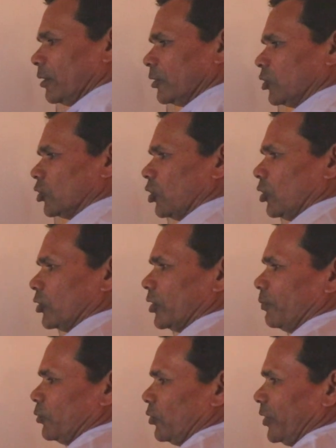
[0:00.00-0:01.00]
So
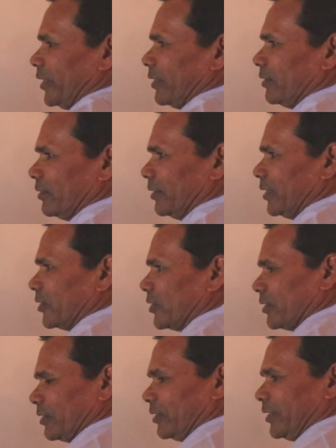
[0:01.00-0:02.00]
substituting
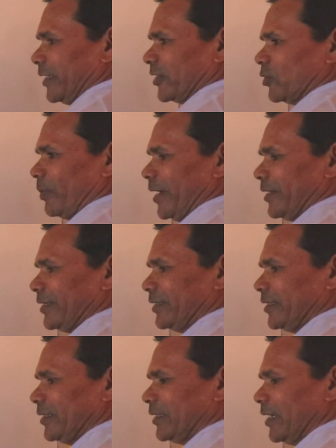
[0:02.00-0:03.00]
this dx by
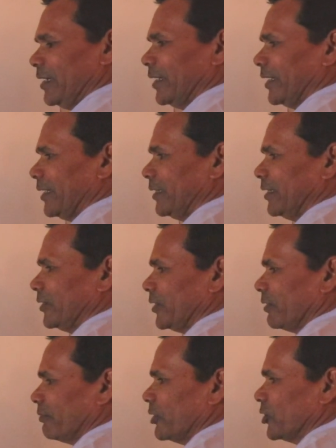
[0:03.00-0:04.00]
d theta in this
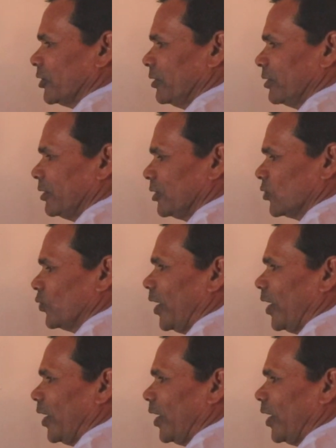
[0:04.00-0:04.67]
equation, these